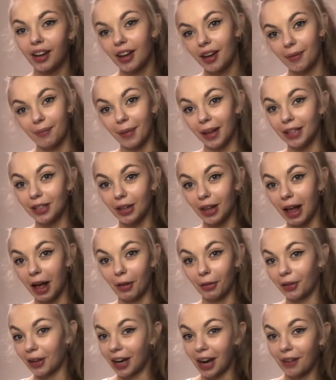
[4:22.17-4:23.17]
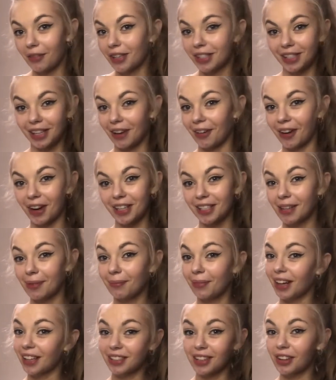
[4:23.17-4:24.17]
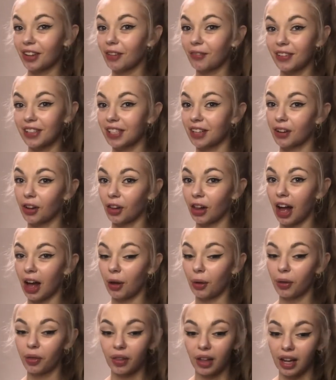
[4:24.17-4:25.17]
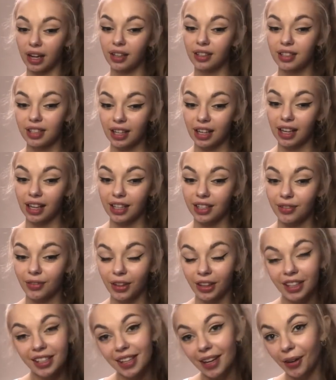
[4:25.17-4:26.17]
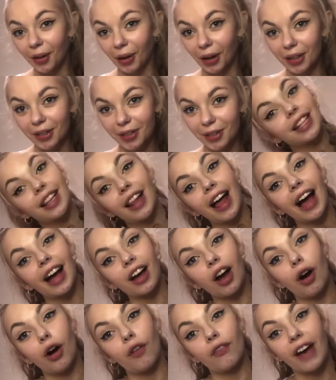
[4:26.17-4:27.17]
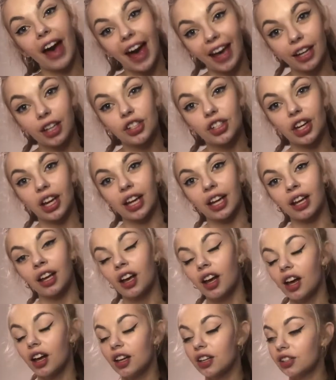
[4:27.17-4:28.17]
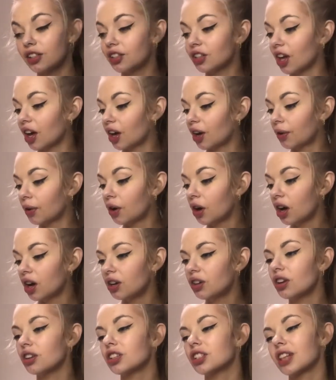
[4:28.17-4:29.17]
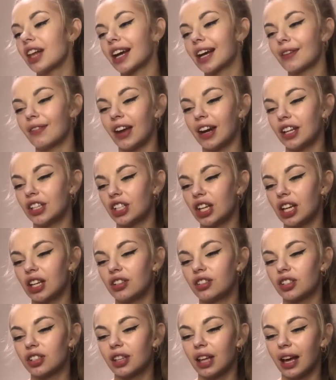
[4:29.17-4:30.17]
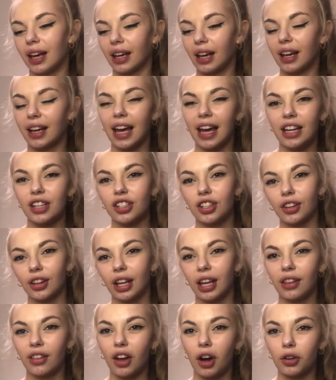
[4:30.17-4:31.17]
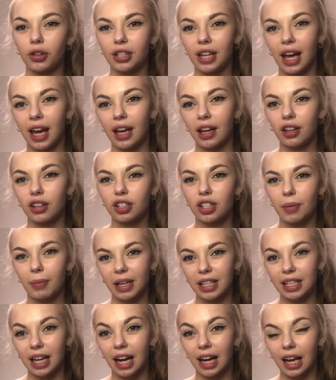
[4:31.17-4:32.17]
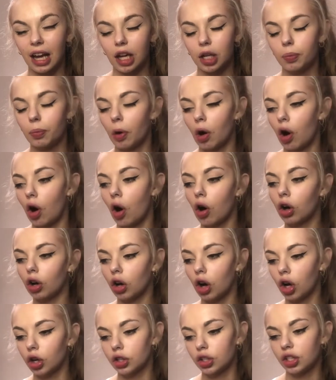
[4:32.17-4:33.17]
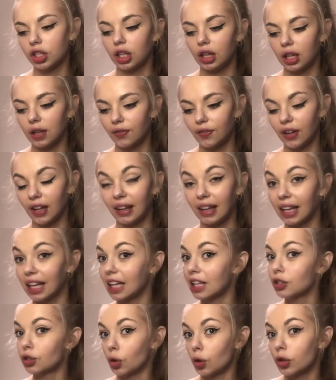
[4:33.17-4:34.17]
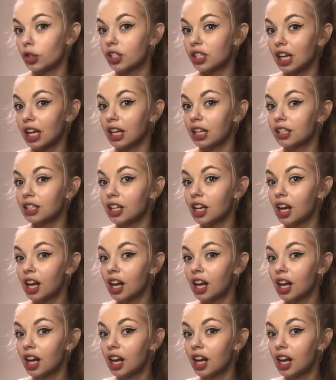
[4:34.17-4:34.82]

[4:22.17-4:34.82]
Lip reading: Mental health can have a serious impact on your physical health, and it's really serious. Lack of energy. So not just lack of energy, just occasionally the odd day you're just a bit tired, but constantly feeling exhausted,